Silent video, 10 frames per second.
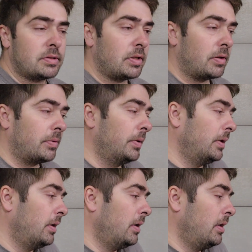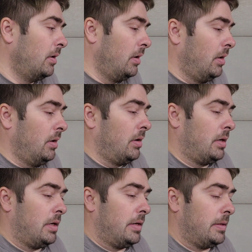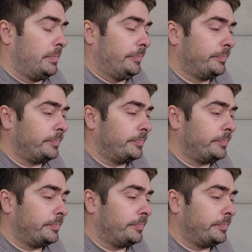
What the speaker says: So, because